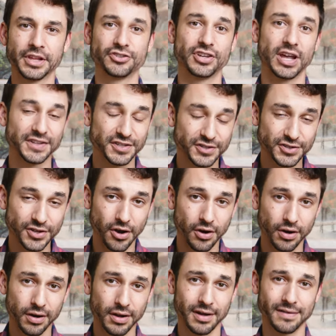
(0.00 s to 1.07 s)
Chances
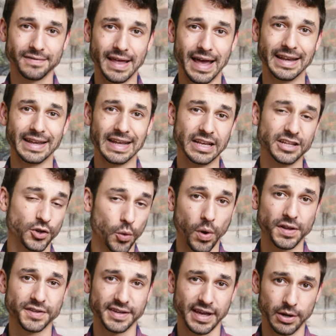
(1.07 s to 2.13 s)
are that it is a
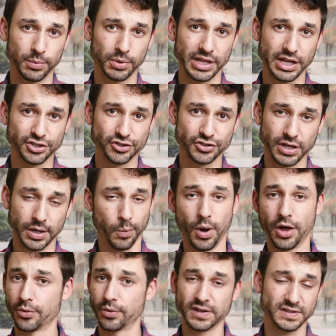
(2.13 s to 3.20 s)
one sided relationship,
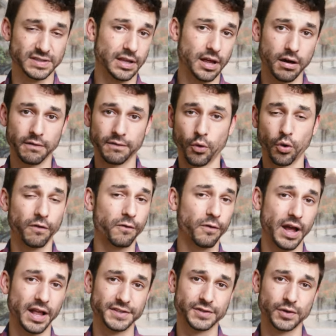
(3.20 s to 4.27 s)
whether it is love or
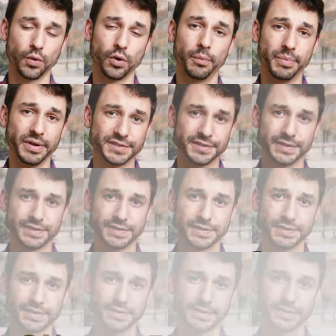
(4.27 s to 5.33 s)
friends or business.